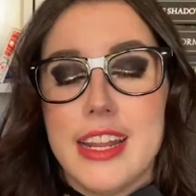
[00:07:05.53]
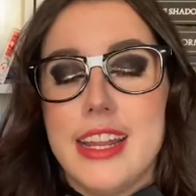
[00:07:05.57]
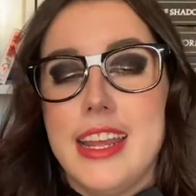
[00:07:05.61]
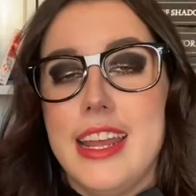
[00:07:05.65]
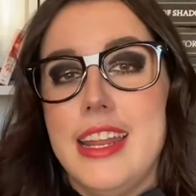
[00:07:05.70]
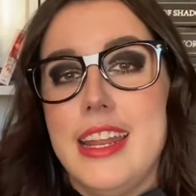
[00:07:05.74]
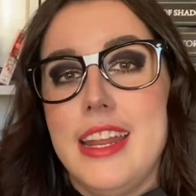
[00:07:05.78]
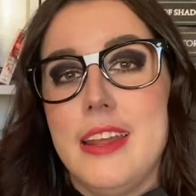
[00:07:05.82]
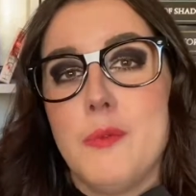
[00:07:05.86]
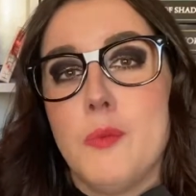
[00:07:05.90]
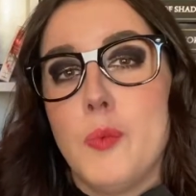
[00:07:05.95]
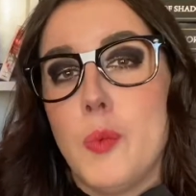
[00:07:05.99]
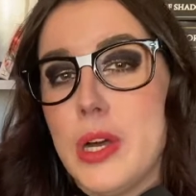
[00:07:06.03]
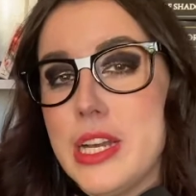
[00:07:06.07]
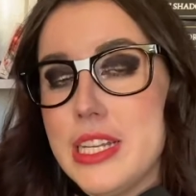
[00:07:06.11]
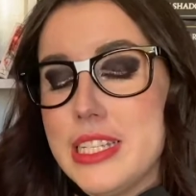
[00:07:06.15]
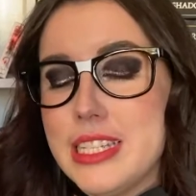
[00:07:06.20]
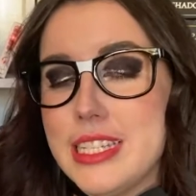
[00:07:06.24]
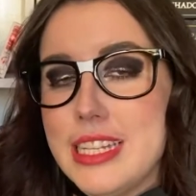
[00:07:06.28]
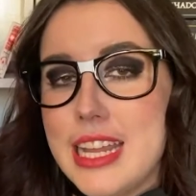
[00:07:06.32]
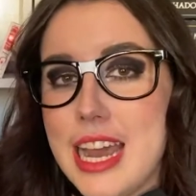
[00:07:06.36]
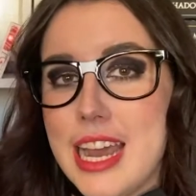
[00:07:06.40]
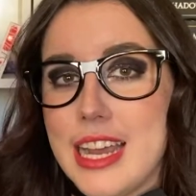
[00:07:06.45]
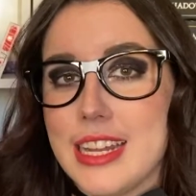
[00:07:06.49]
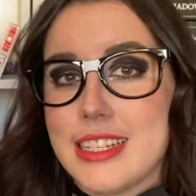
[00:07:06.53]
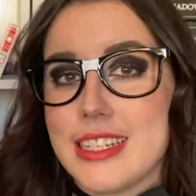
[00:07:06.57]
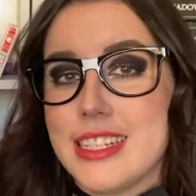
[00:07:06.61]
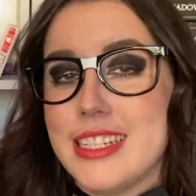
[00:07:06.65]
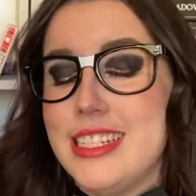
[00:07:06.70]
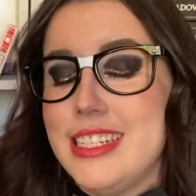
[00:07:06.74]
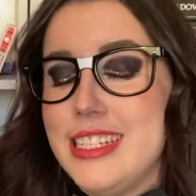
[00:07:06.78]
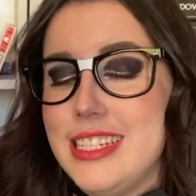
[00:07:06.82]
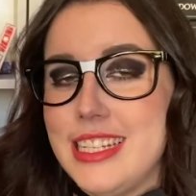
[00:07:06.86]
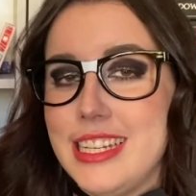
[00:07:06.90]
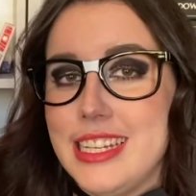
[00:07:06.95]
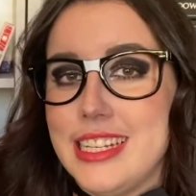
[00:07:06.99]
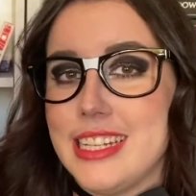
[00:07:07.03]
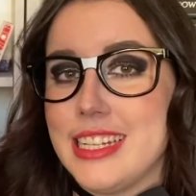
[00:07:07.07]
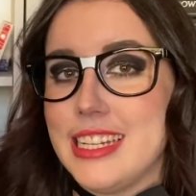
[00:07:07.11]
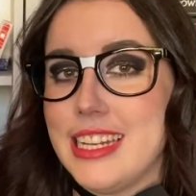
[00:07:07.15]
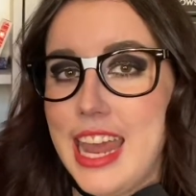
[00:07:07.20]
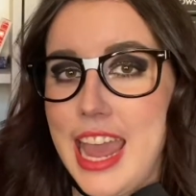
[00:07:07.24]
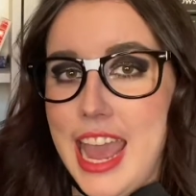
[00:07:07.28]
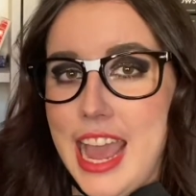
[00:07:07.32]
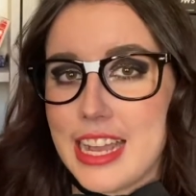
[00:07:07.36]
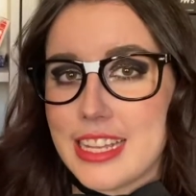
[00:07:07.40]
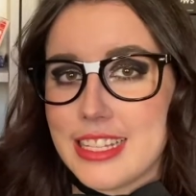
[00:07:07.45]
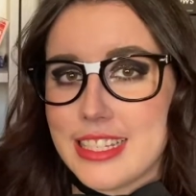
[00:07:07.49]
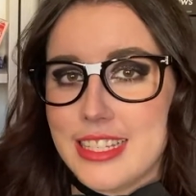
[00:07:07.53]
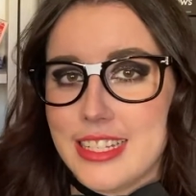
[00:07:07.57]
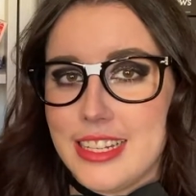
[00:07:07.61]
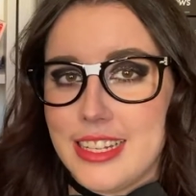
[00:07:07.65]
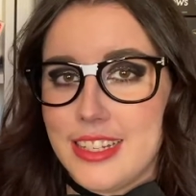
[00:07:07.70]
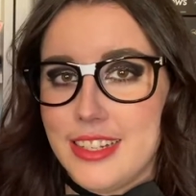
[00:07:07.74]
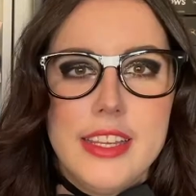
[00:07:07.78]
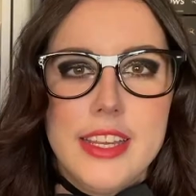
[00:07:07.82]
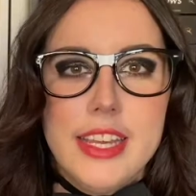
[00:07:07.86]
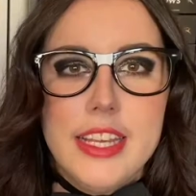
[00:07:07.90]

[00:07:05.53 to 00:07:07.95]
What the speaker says: and it was not indeed an accident.